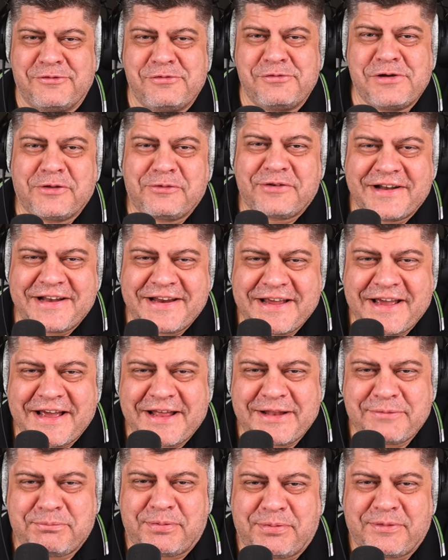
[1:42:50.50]
we already
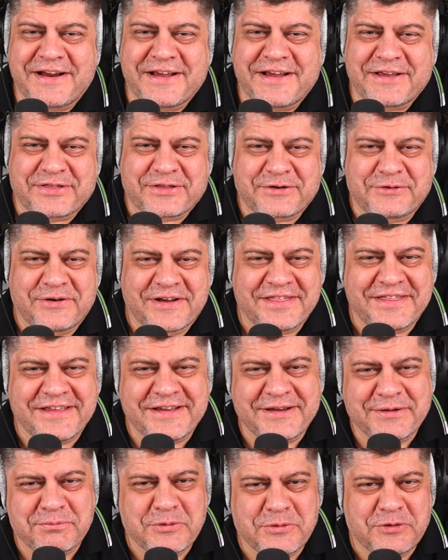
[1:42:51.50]
had breakthrough. I
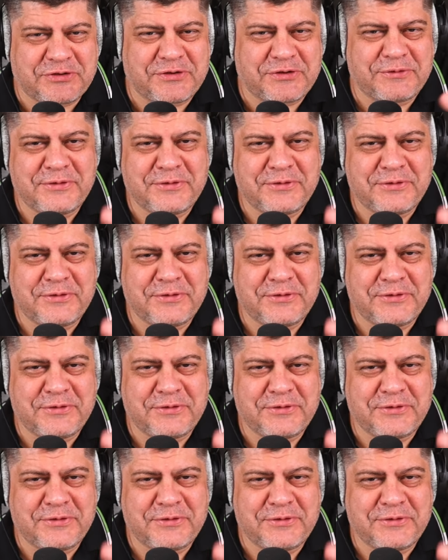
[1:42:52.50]
think most